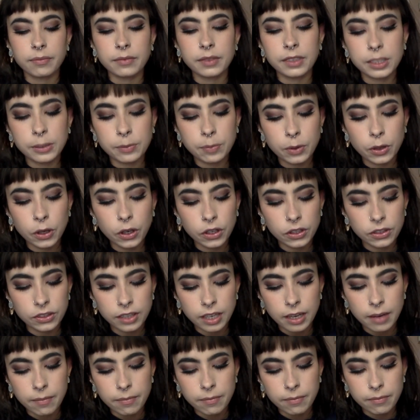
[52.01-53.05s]
just because
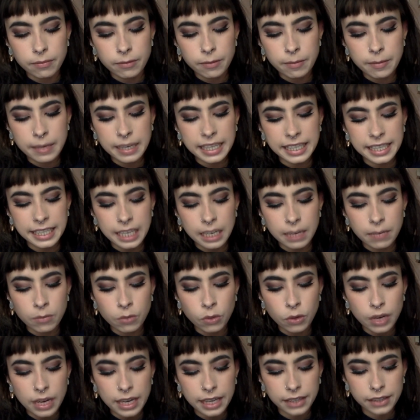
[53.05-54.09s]
the media
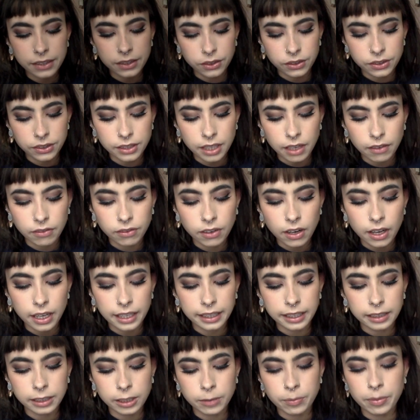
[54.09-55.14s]
more hits on stuff
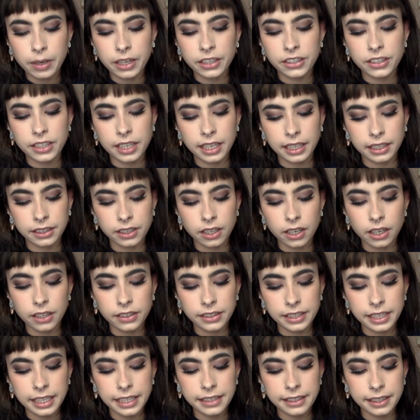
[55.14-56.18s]
like depression,
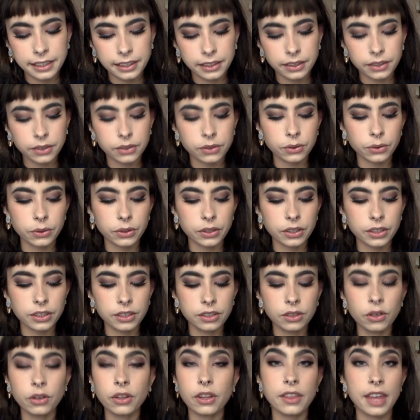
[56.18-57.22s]
anxiety, eating disorders,
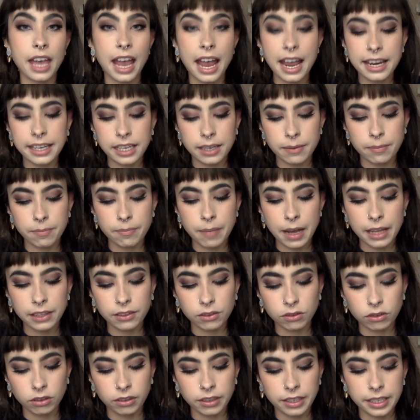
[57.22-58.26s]
not that they're any
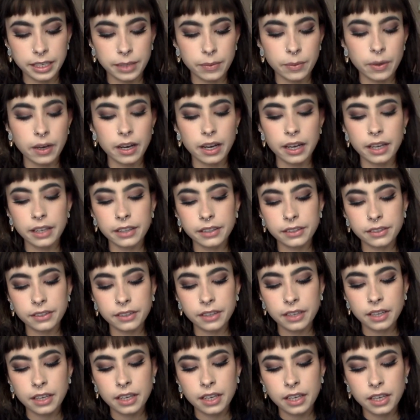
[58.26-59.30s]
better or any worse,
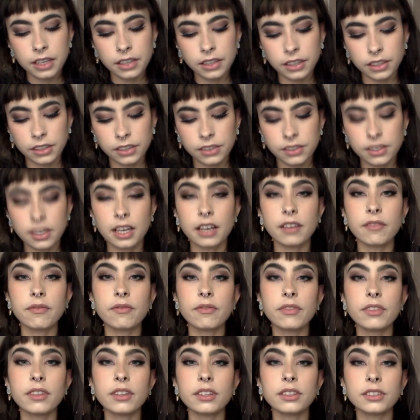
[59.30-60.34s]
just that
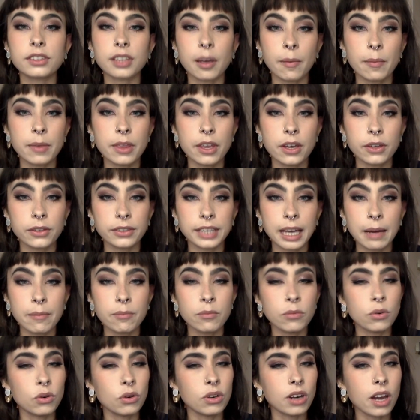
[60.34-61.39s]
some of those get
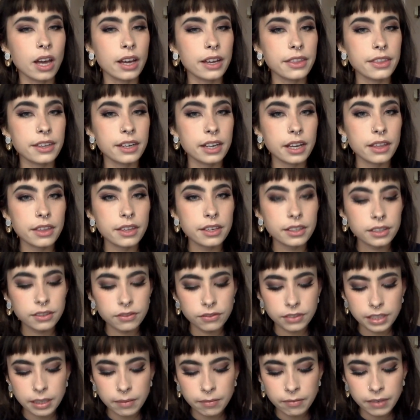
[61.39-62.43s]
more light than others
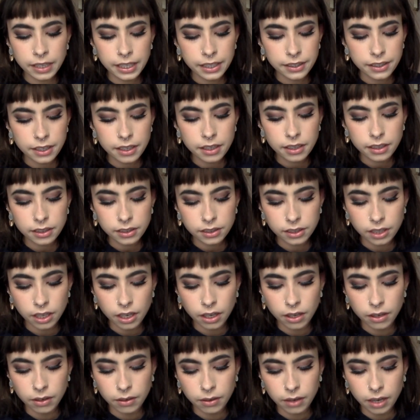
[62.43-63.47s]
for some reason.
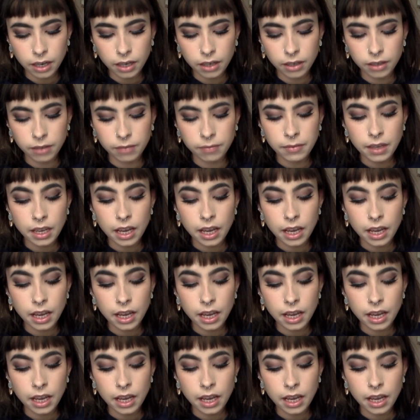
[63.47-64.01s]
So, and